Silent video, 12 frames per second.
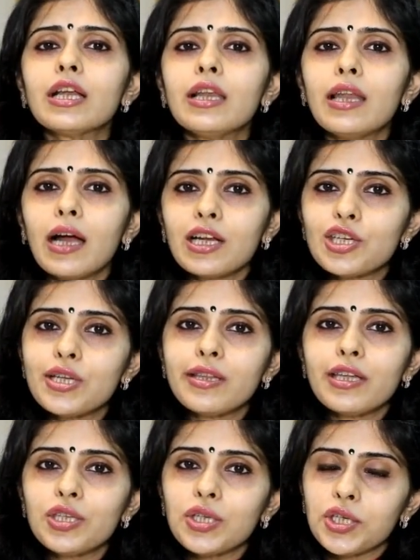Largely,
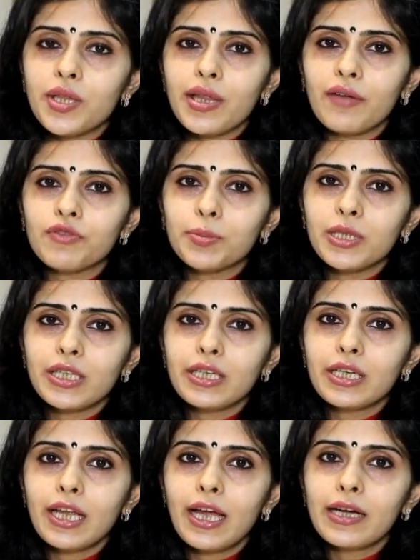the injections have to be
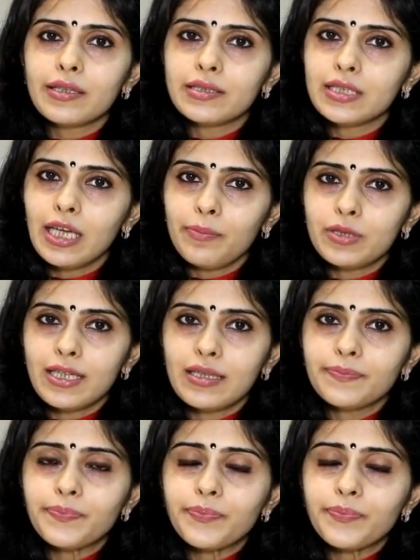taken at the same time.